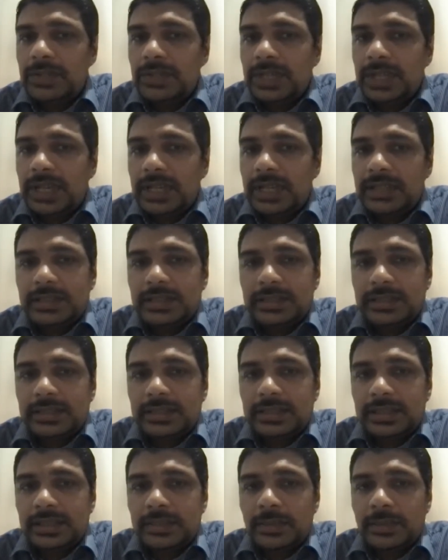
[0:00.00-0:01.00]
for the
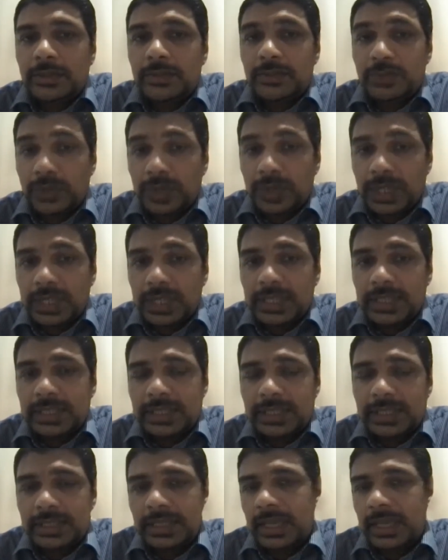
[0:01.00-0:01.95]
last about 4 years.